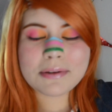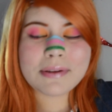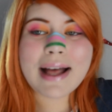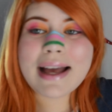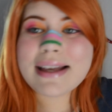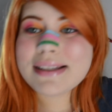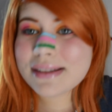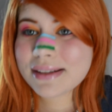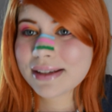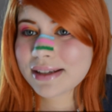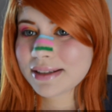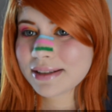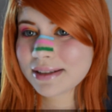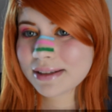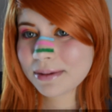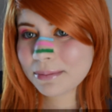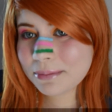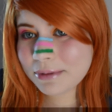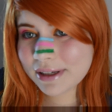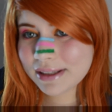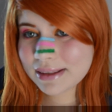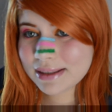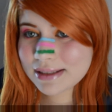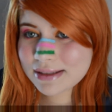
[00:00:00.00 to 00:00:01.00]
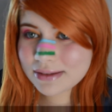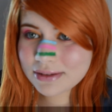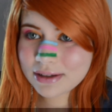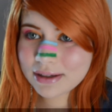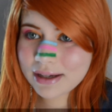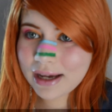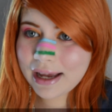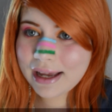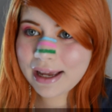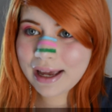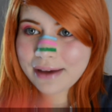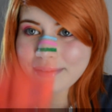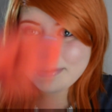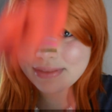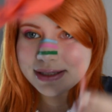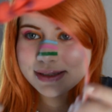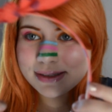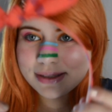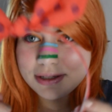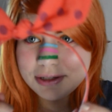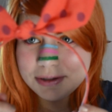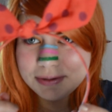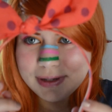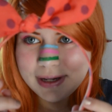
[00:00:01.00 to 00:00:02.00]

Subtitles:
lastly, to complete this look, I have this cute